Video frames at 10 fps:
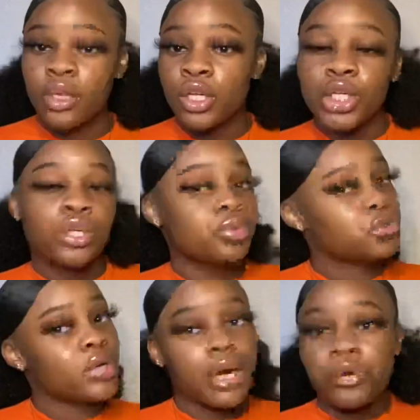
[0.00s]
do what you
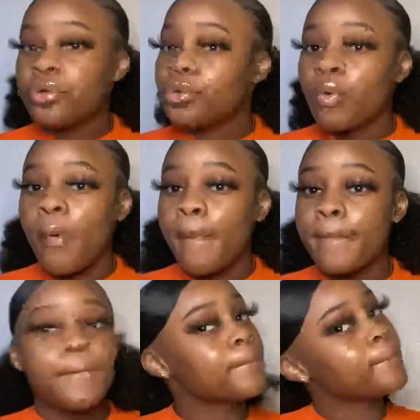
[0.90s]
gotta do.
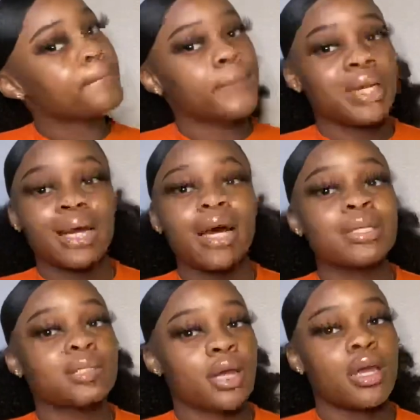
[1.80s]
But like I
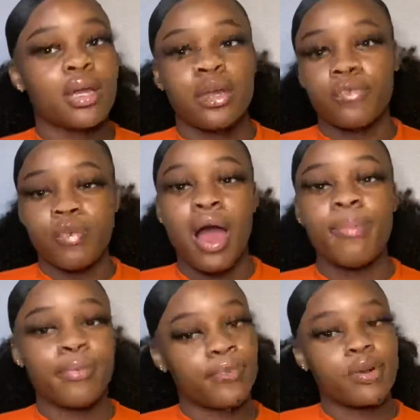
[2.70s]
said, if I
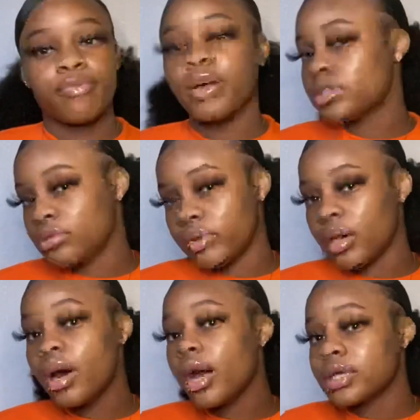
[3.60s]
prefer to fight you at
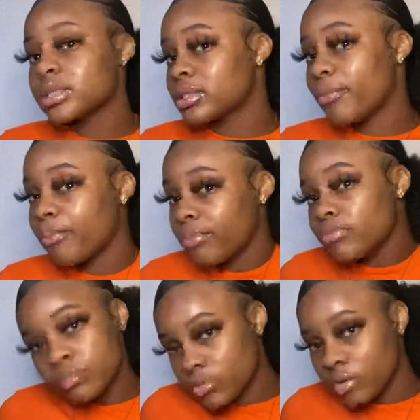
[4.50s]
her house, then I'm,
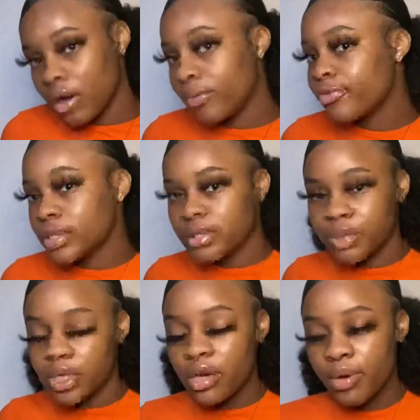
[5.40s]
you know, I'll fuck some
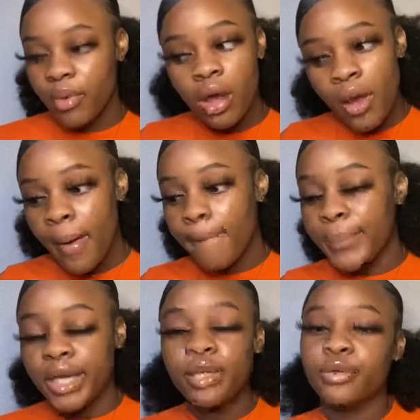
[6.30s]
shit up. But
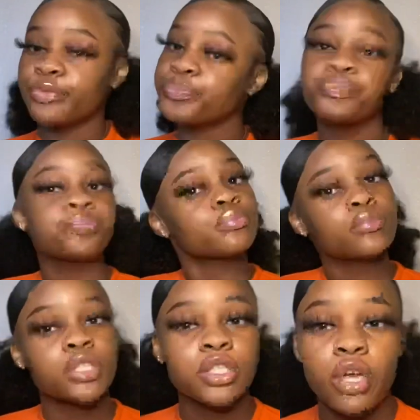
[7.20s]
anywho,
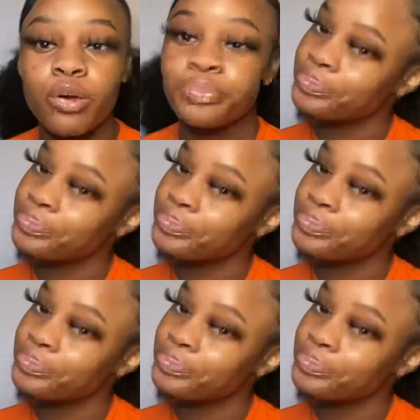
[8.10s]
so